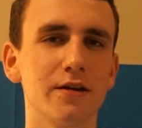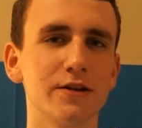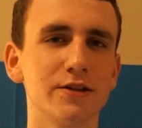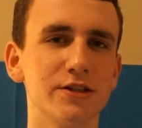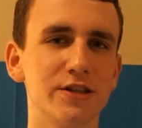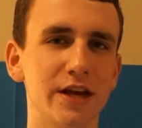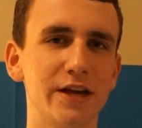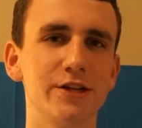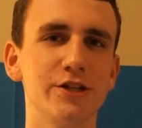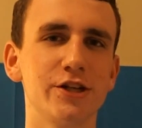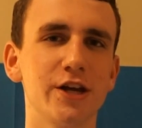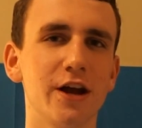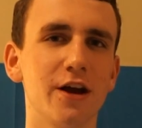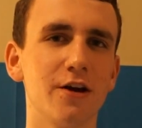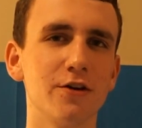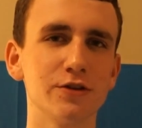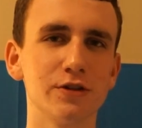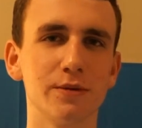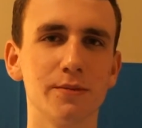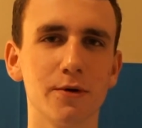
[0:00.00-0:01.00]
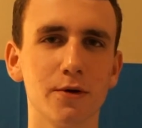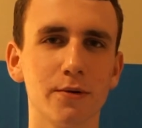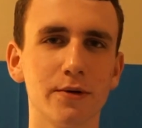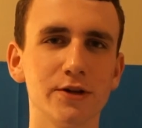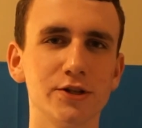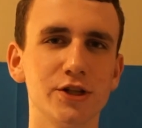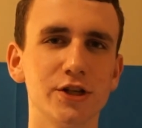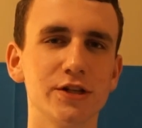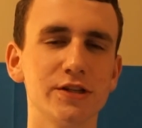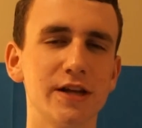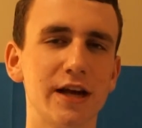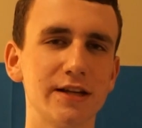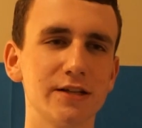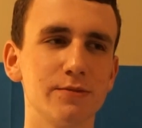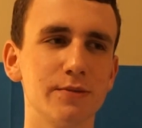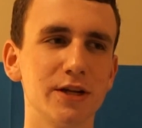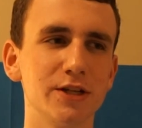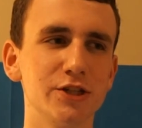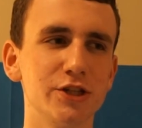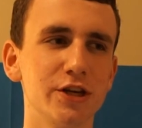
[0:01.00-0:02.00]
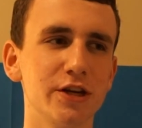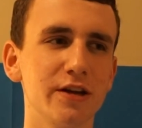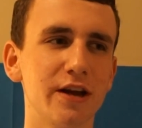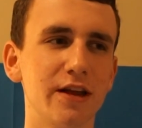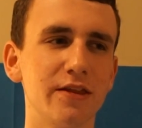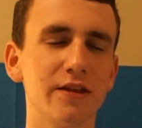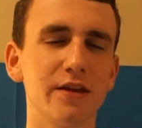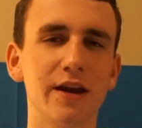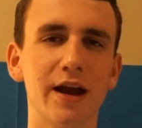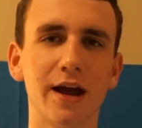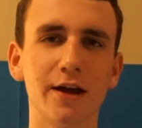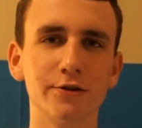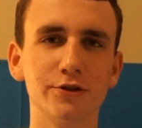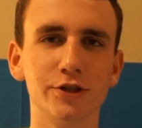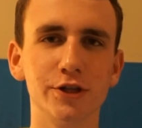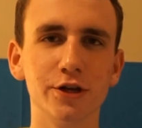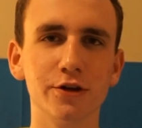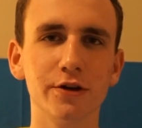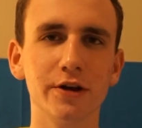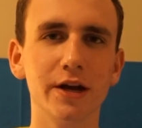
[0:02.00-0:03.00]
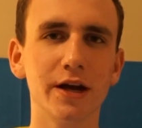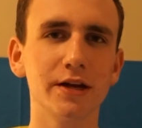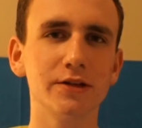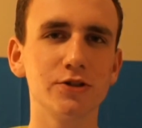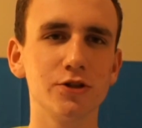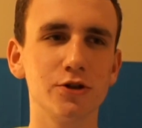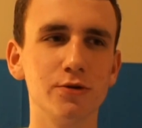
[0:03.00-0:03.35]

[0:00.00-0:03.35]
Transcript: Seychelles and Mauritius, as mentioned, and then Algeria,